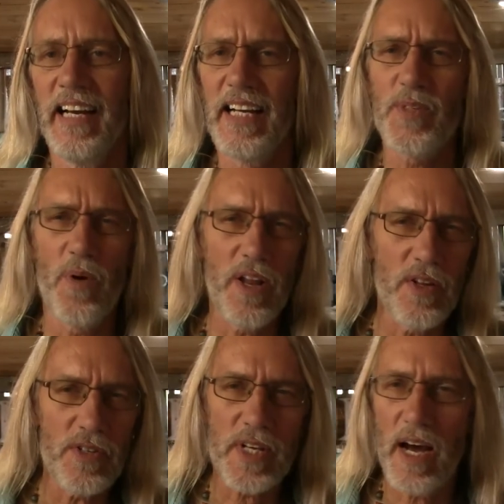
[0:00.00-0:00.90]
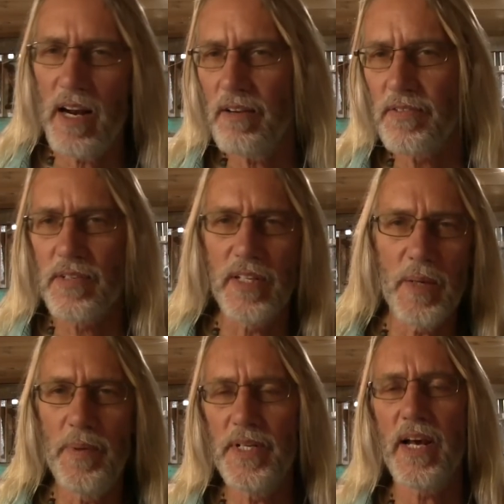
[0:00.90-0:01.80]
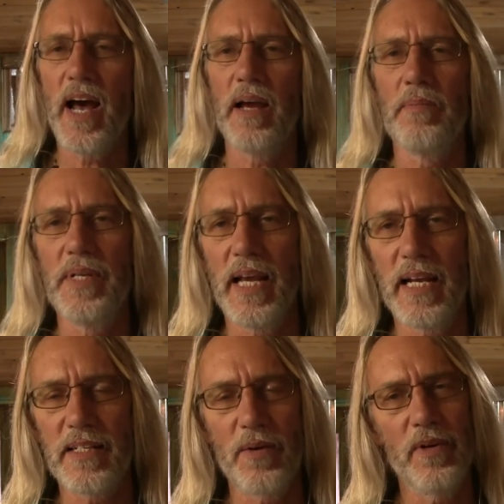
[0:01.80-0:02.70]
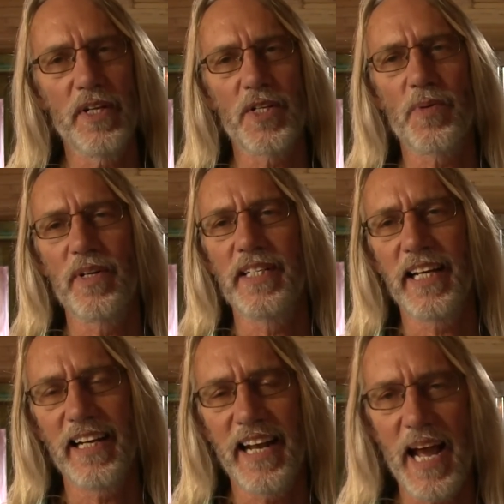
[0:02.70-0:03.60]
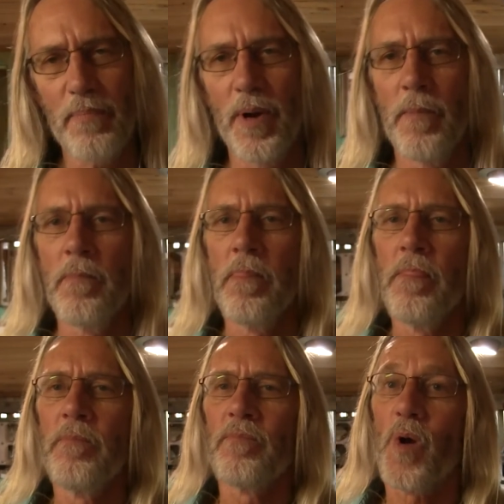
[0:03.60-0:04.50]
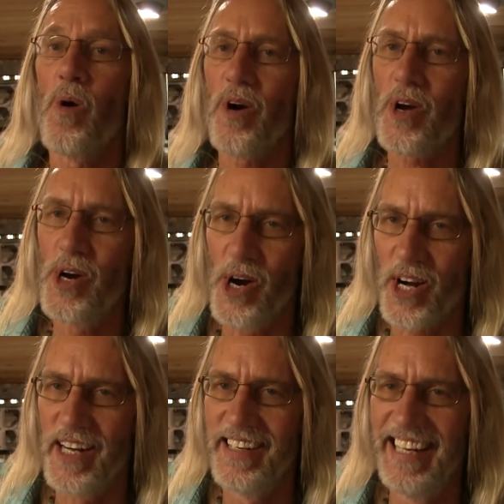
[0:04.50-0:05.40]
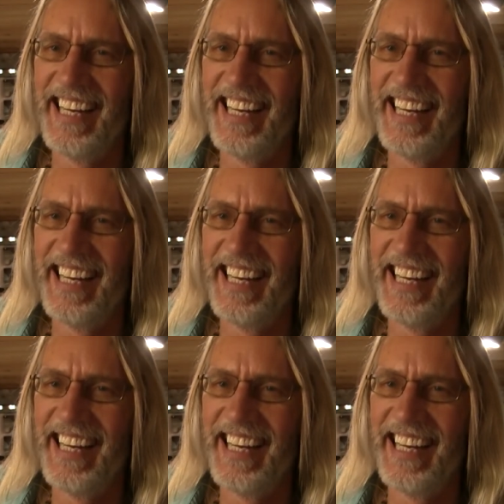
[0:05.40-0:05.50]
it's one of those kind of sleepy time days. I really just want to take a nap or cook.